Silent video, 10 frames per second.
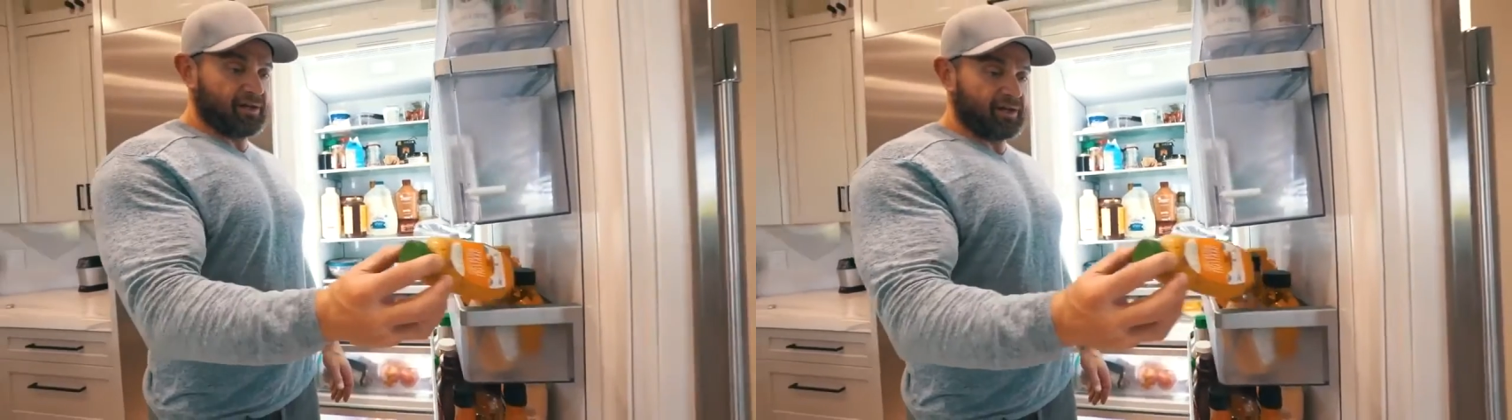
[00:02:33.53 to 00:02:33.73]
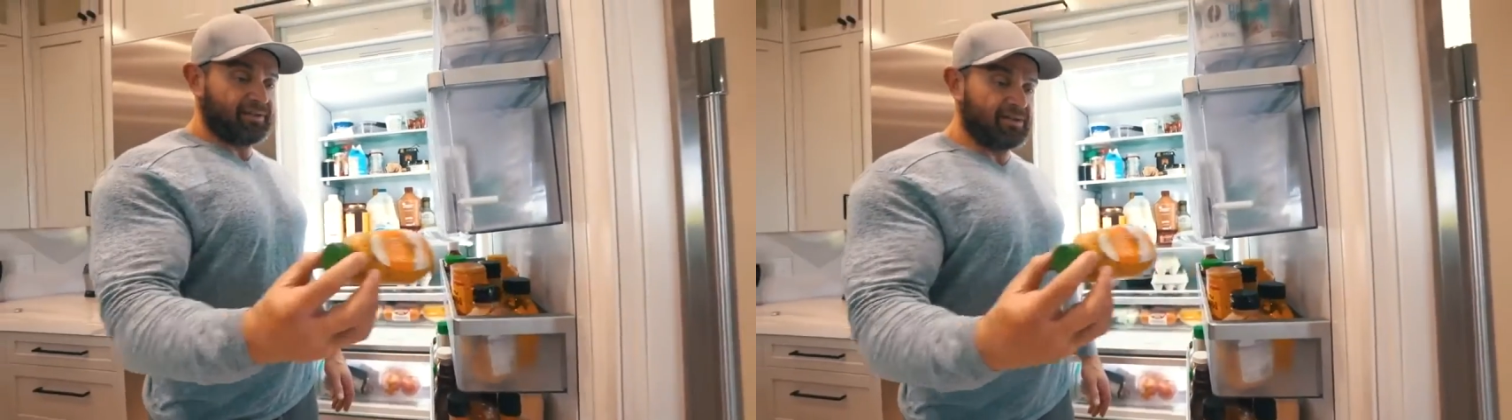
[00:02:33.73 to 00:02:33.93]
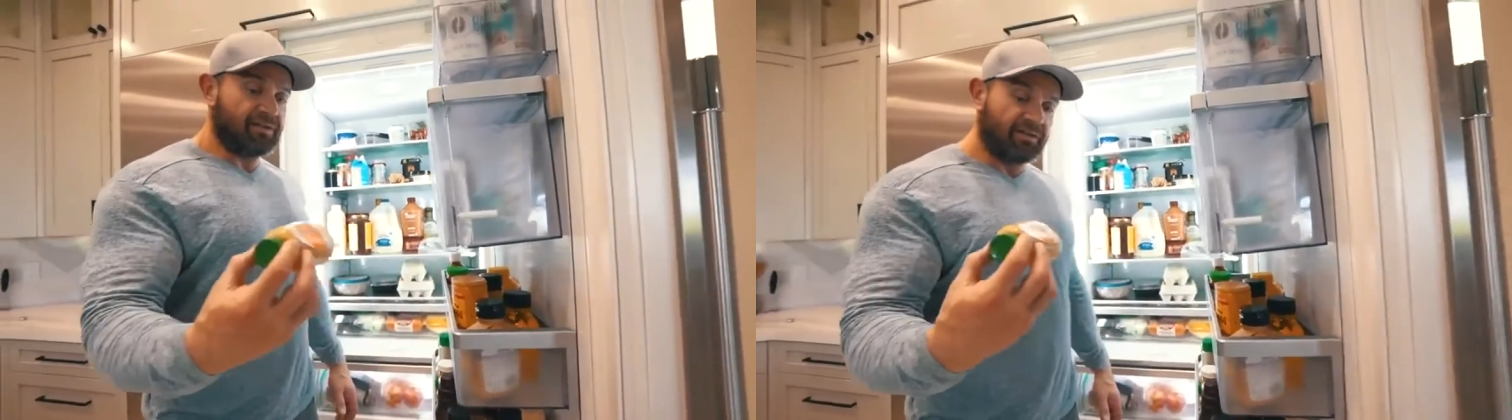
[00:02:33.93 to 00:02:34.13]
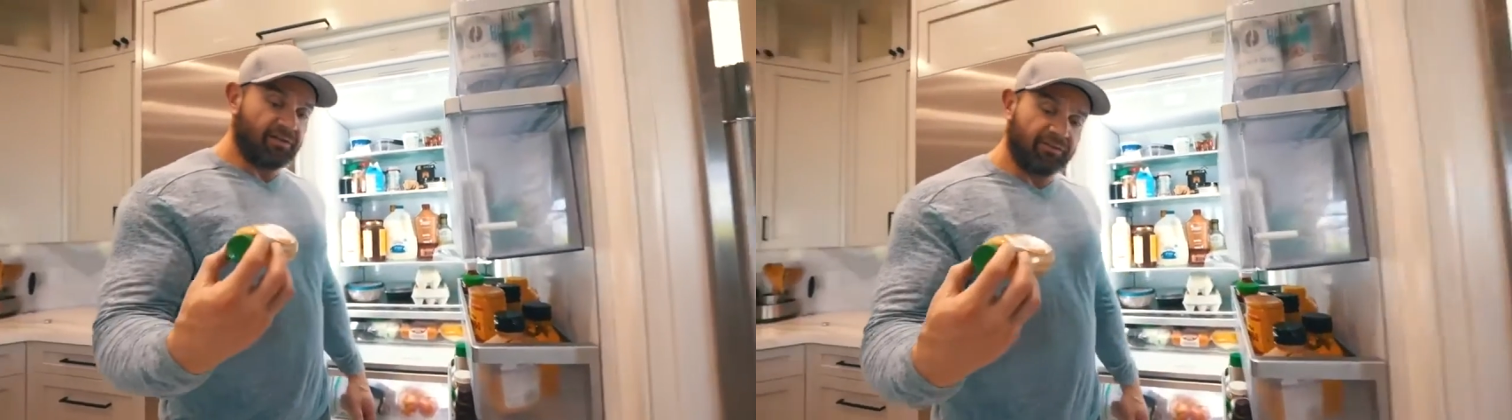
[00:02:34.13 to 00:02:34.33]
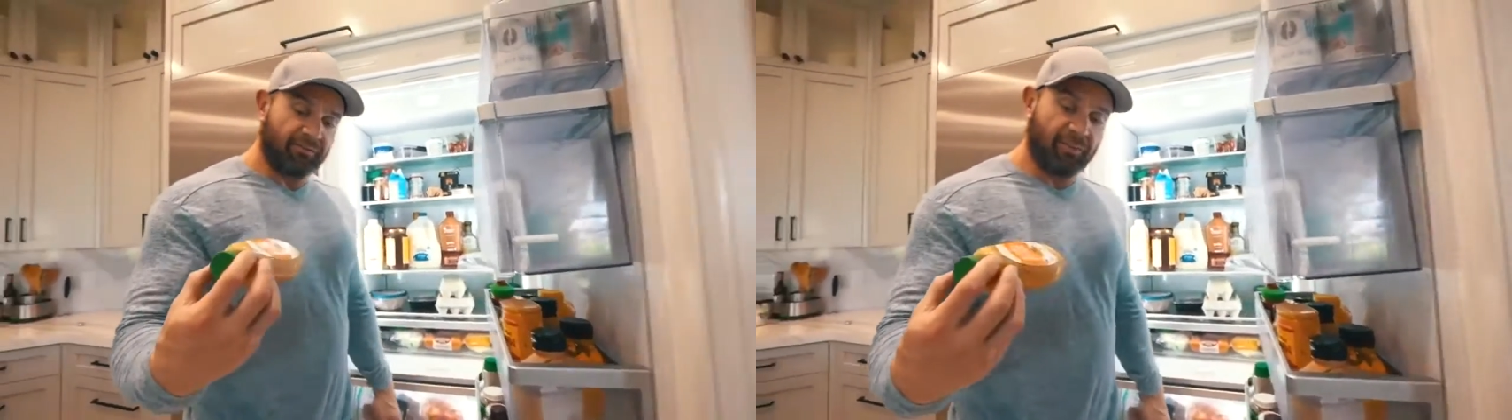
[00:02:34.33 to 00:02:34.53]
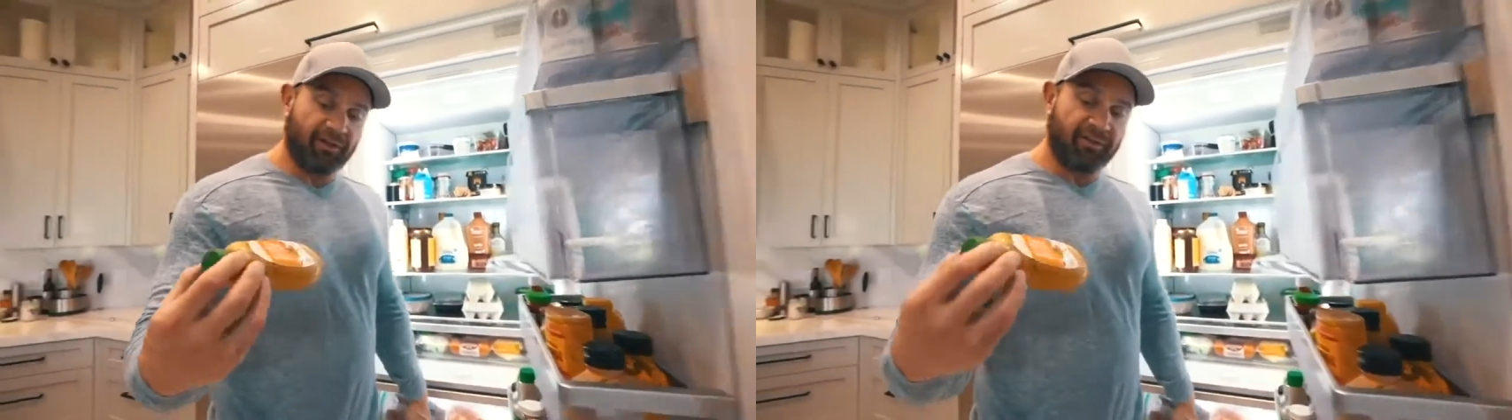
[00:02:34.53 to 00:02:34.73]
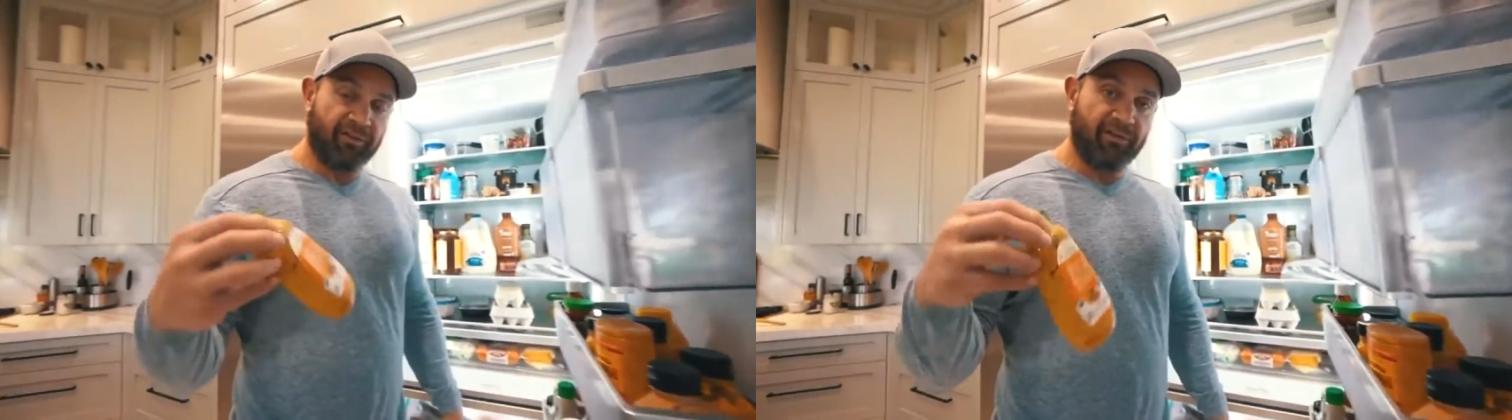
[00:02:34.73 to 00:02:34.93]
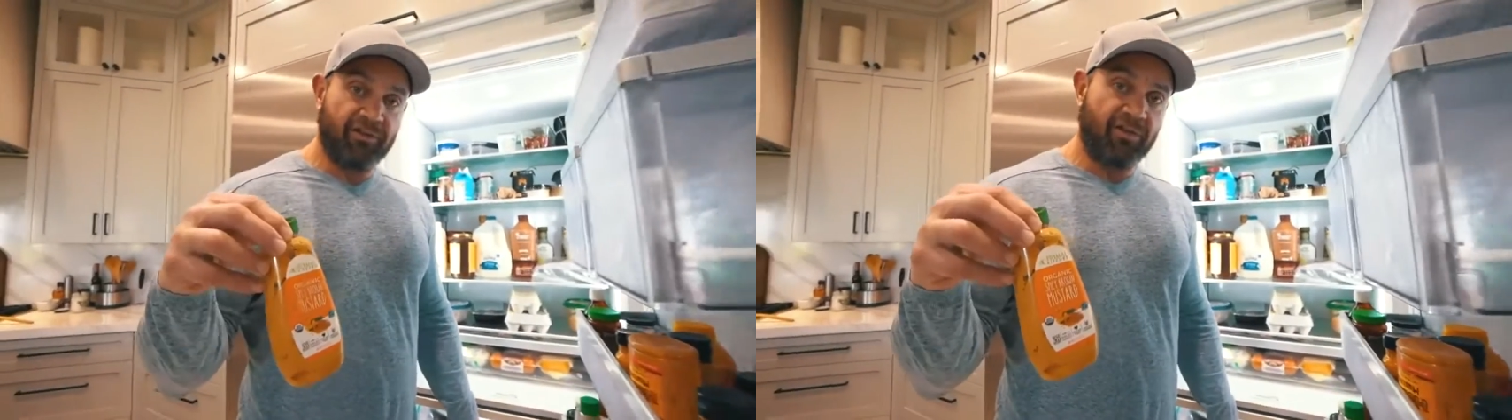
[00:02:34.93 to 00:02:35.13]
I'd say you can use some
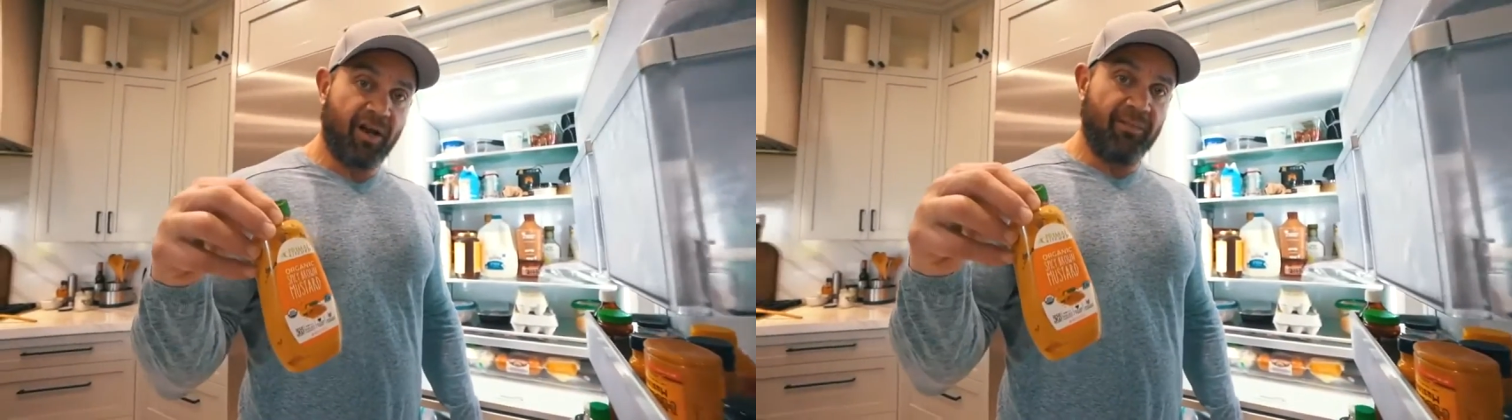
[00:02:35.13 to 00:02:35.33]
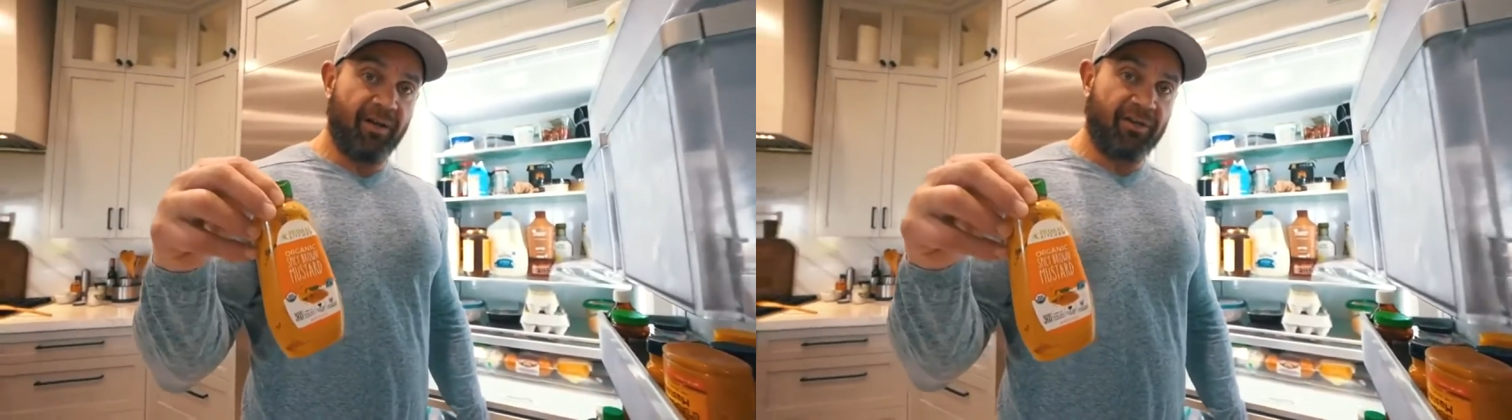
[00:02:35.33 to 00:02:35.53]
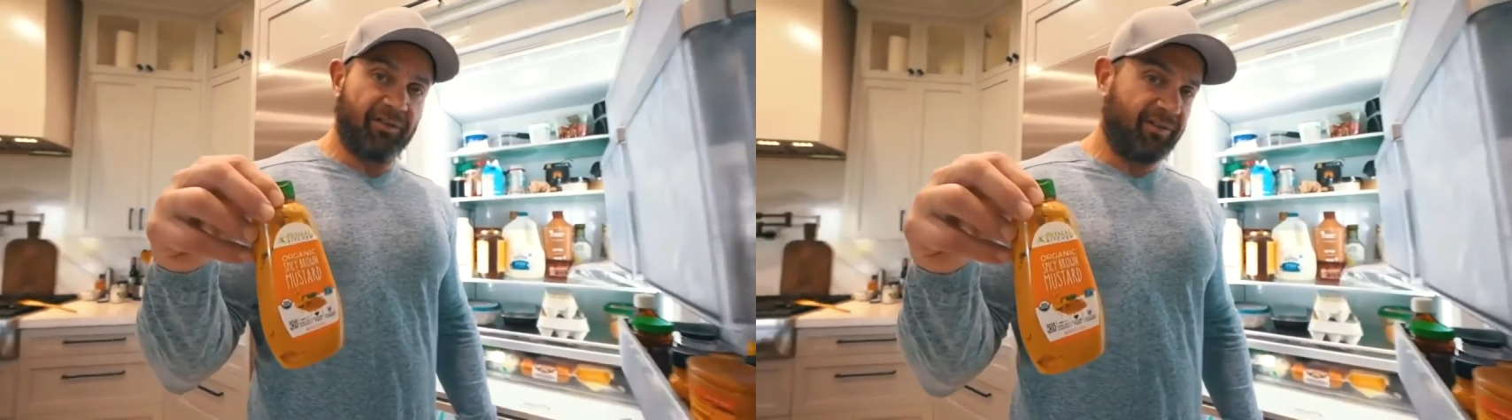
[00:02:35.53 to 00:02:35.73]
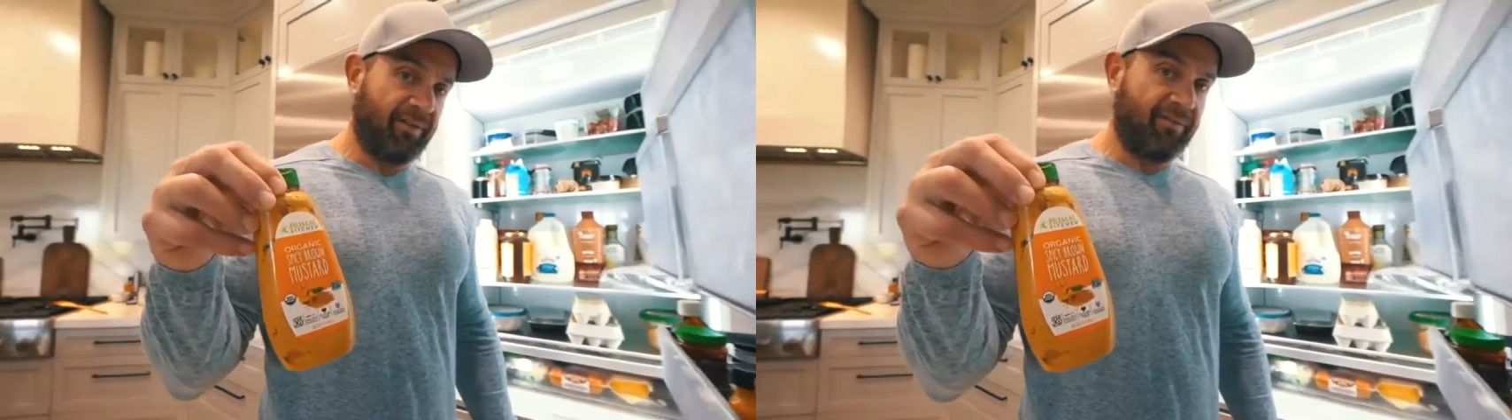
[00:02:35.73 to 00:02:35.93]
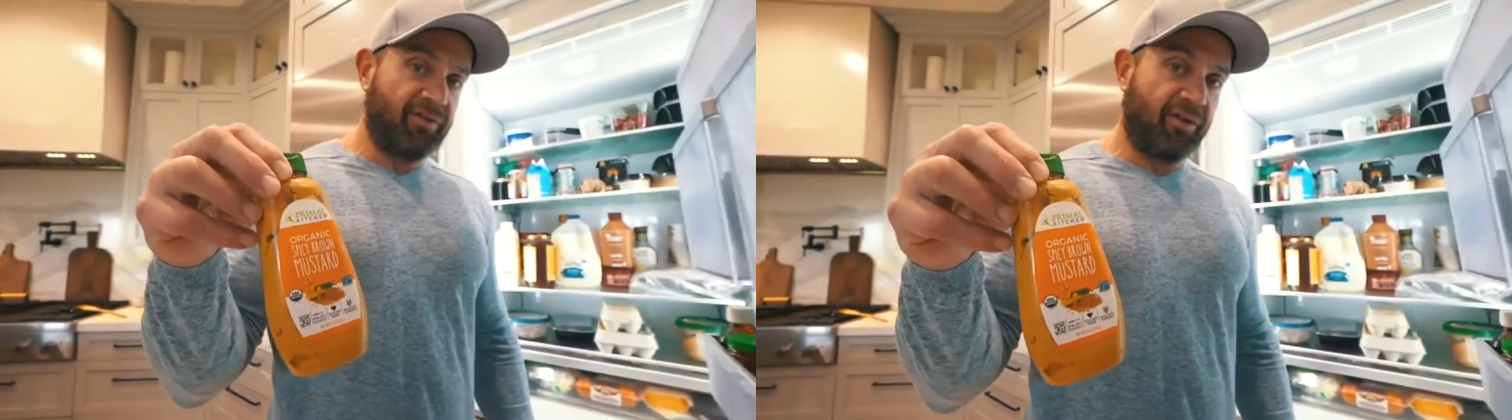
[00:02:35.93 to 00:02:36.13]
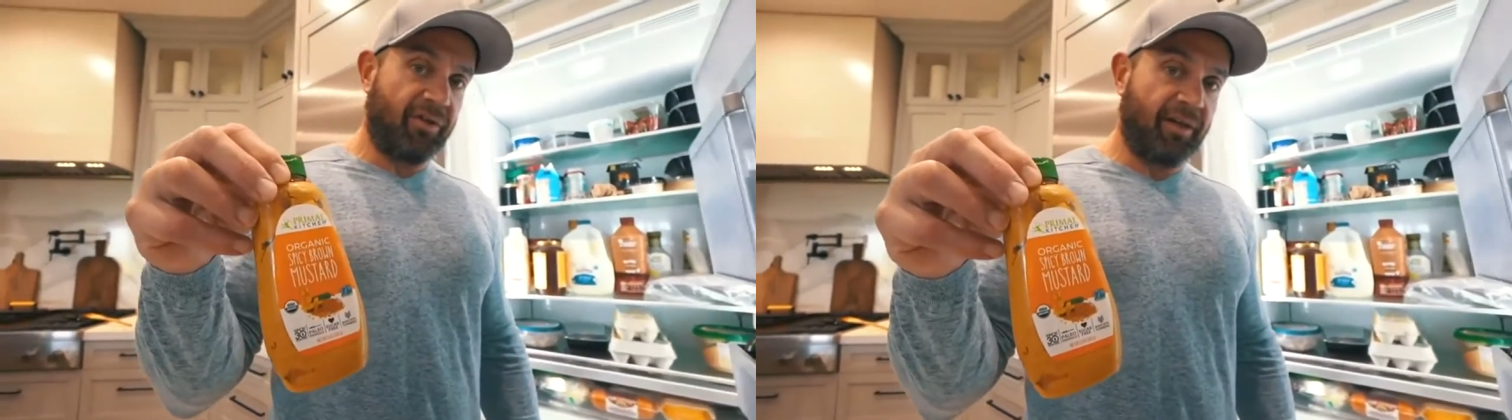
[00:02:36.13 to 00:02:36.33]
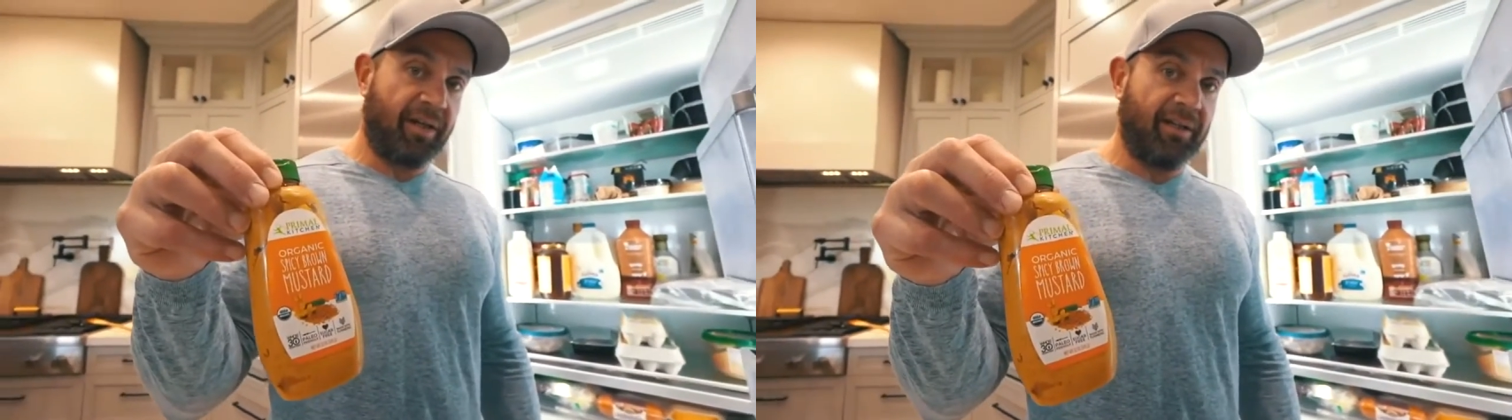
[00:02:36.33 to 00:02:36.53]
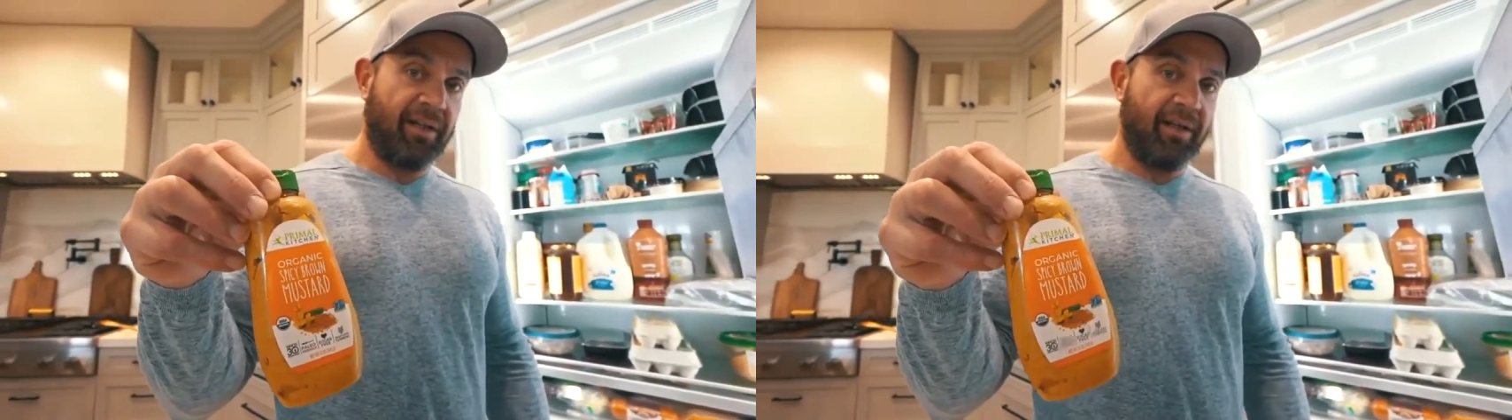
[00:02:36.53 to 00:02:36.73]
mustard. Just try to make sure it doesn't have sugar in it.